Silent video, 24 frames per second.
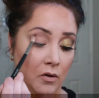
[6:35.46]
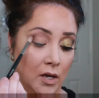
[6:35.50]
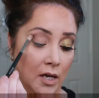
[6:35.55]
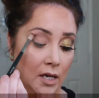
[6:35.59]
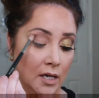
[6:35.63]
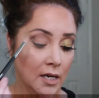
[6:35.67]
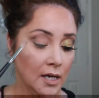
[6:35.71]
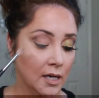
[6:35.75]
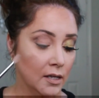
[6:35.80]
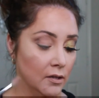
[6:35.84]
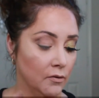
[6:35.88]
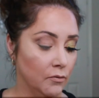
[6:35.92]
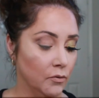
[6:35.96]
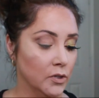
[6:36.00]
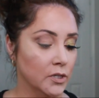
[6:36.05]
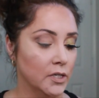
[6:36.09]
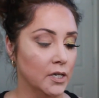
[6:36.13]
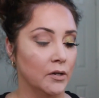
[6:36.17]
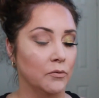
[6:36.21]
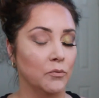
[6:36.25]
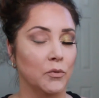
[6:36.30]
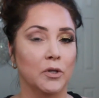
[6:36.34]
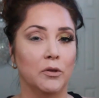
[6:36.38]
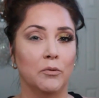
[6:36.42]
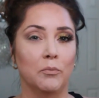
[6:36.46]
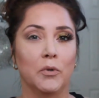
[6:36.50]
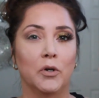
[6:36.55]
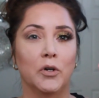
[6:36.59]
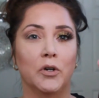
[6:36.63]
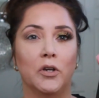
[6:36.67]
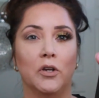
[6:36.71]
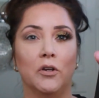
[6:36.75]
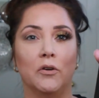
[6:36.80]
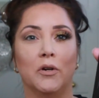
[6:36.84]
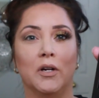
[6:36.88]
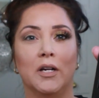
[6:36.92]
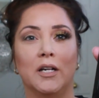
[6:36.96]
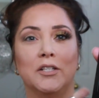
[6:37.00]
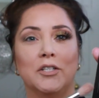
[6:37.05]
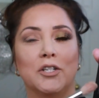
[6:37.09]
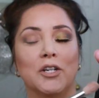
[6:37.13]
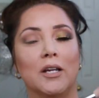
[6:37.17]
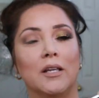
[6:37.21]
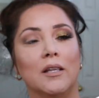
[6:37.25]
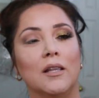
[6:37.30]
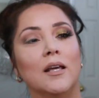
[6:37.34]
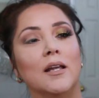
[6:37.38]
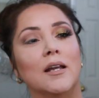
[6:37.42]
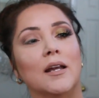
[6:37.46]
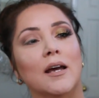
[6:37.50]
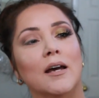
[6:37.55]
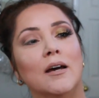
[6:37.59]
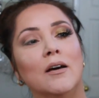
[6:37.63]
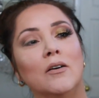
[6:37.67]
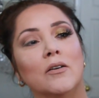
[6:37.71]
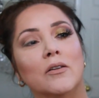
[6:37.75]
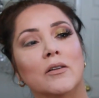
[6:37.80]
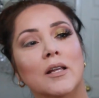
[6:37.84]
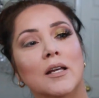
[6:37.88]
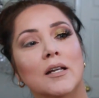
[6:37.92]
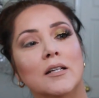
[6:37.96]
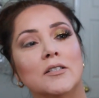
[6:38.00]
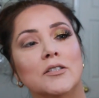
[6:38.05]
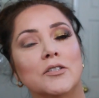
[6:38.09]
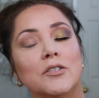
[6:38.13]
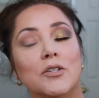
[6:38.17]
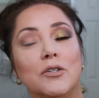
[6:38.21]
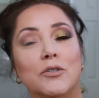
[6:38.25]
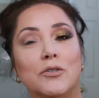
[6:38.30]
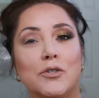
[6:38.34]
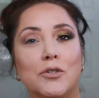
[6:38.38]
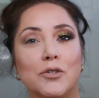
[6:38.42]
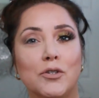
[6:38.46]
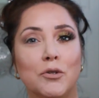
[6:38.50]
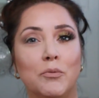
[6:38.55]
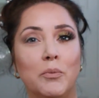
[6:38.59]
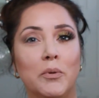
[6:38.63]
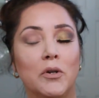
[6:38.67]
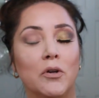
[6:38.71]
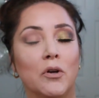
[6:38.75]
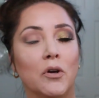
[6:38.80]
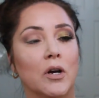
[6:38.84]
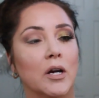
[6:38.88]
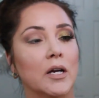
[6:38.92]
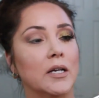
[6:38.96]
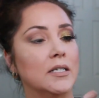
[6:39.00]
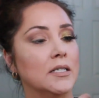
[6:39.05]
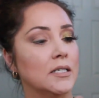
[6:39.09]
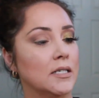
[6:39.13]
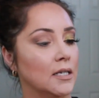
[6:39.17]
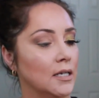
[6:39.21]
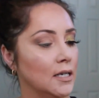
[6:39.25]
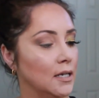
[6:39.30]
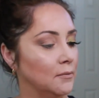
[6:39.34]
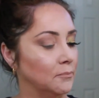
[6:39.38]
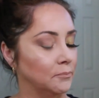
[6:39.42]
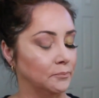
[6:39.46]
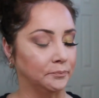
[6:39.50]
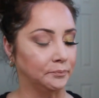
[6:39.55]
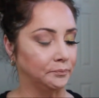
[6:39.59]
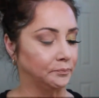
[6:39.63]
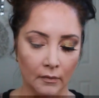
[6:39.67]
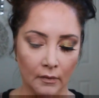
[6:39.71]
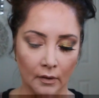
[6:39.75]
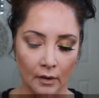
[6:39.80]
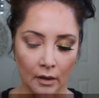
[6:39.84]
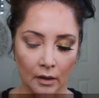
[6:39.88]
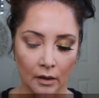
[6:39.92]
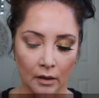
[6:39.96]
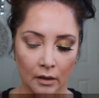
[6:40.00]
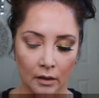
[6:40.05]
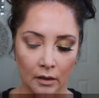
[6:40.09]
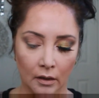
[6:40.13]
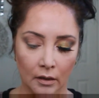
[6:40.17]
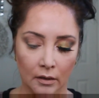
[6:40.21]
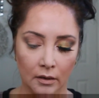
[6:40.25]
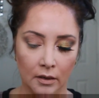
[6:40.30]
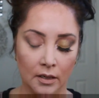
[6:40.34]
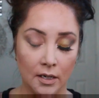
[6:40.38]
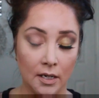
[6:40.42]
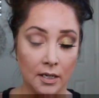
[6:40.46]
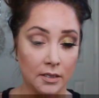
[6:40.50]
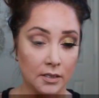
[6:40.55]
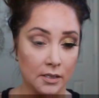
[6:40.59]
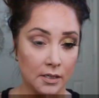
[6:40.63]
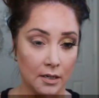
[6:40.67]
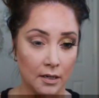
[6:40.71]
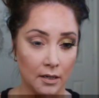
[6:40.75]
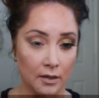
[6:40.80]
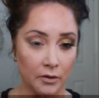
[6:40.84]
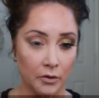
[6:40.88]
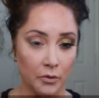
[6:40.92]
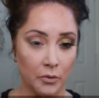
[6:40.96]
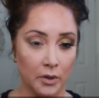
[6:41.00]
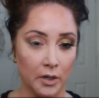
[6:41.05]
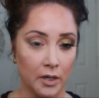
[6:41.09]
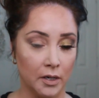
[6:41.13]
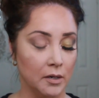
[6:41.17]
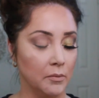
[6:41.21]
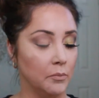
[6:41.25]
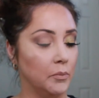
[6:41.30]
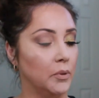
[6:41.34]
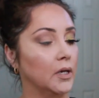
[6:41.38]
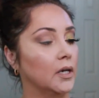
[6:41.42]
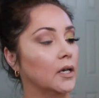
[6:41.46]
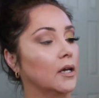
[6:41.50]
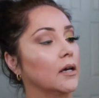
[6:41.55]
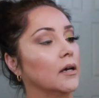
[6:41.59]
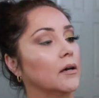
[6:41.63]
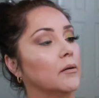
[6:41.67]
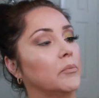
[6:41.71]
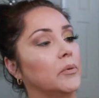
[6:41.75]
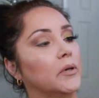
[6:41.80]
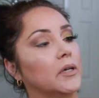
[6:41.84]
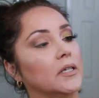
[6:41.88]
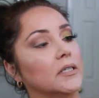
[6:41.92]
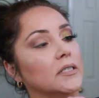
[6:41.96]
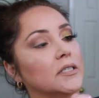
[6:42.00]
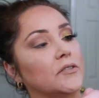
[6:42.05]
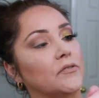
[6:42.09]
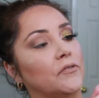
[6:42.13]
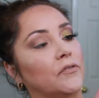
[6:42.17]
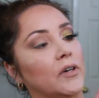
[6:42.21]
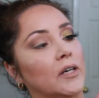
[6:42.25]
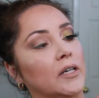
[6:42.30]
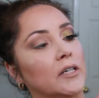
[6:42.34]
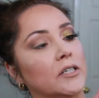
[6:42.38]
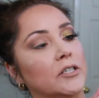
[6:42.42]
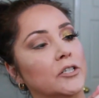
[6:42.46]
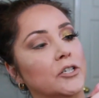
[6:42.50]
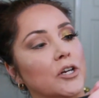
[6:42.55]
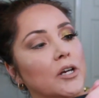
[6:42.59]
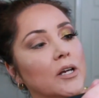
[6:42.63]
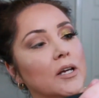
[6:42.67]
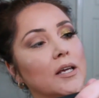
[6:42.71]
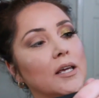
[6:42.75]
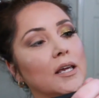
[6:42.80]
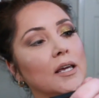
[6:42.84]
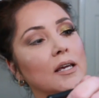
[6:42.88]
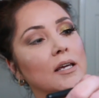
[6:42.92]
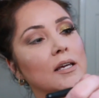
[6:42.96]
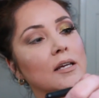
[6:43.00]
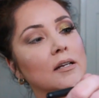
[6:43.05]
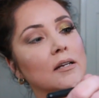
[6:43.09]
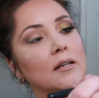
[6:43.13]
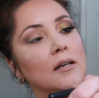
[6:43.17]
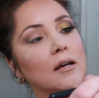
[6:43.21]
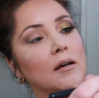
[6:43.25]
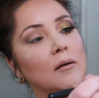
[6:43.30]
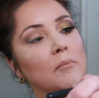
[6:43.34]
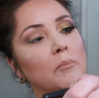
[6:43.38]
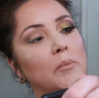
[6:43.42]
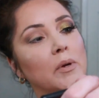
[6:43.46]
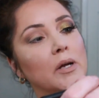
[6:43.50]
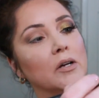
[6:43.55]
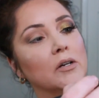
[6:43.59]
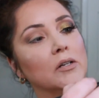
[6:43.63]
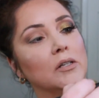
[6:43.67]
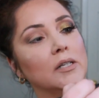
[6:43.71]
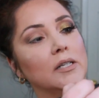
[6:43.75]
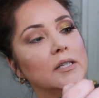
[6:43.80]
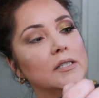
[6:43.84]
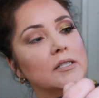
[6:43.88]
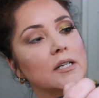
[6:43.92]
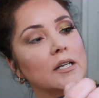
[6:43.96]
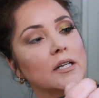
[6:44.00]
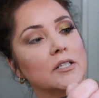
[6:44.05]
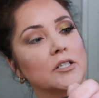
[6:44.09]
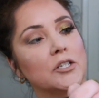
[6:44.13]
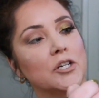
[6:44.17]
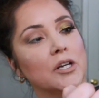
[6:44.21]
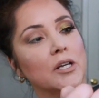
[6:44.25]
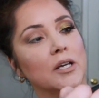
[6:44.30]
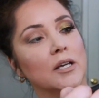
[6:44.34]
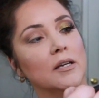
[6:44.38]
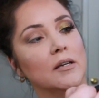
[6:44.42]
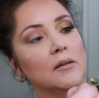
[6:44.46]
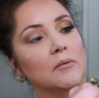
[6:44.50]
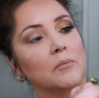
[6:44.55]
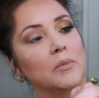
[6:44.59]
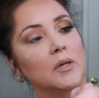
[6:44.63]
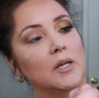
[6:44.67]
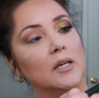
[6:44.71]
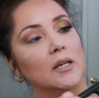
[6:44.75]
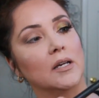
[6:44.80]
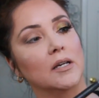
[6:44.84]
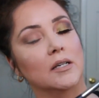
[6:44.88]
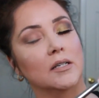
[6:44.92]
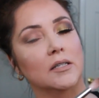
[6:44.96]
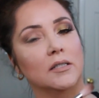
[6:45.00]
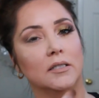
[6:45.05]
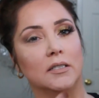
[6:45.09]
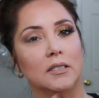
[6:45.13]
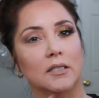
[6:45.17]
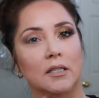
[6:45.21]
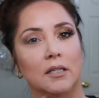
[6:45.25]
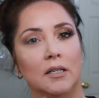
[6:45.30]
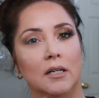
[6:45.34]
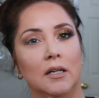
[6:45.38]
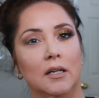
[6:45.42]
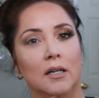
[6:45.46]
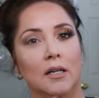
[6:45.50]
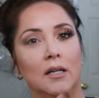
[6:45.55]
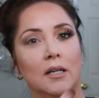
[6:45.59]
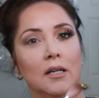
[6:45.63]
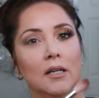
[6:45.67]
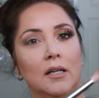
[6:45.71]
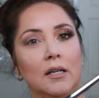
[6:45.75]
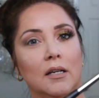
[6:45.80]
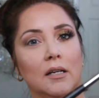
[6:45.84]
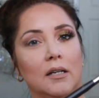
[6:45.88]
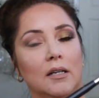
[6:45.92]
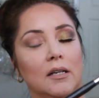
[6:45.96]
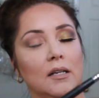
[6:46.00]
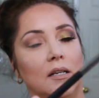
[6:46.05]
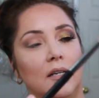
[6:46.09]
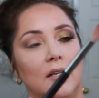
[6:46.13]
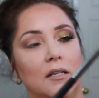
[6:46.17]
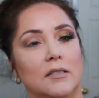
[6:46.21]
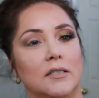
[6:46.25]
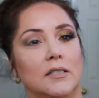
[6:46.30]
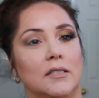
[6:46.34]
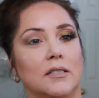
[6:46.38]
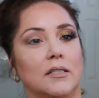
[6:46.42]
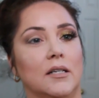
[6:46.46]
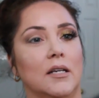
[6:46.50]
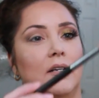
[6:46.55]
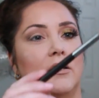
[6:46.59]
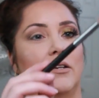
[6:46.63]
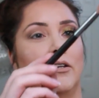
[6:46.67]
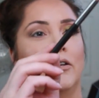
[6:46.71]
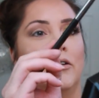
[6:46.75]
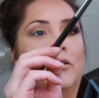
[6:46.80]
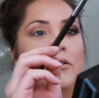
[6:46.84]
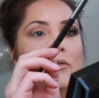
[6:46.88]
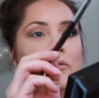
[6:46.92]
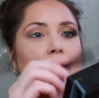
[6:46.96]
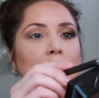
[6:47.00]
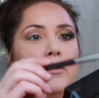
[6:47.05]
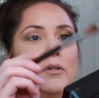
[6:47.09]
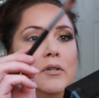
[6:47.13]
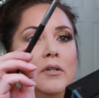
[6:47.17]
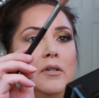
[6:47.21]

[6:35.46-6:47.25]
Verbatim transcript: Okay, now that we're done with Mercury, check that out. That is stupid crazy. The next color we're gonna pick up is Fudge. Again, I'm barely touching it because it's gonna go